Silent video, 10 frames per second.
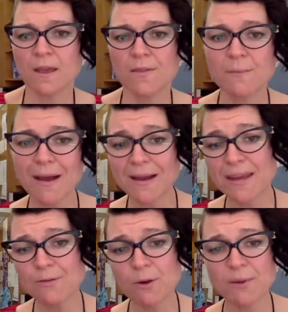The The
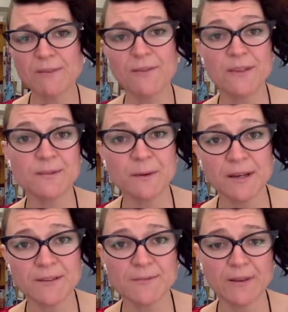marking rubric for this one
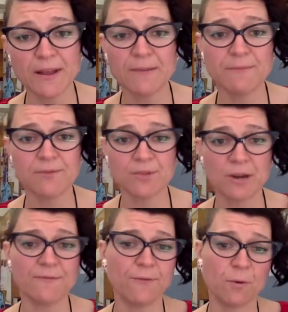is fairly
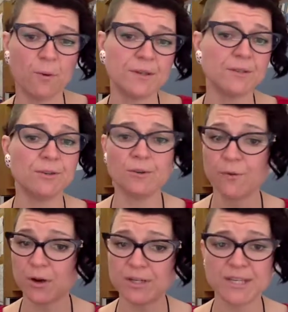straightforward. You've
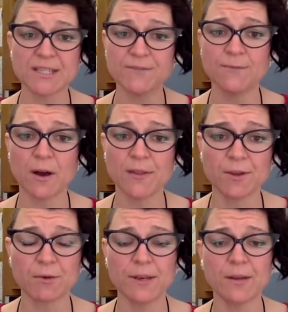got to identify
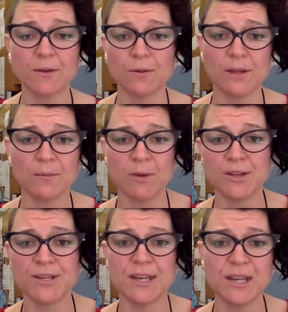the critical and
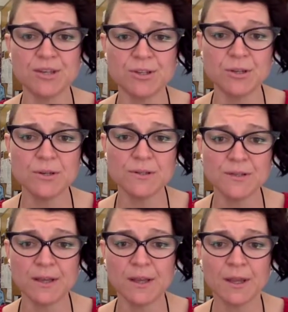emerging
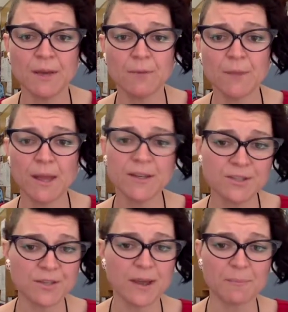issues
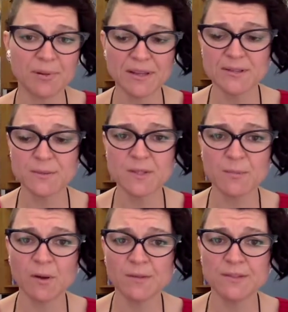related to that police
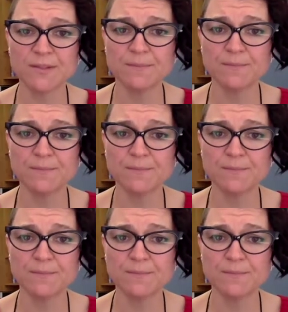response.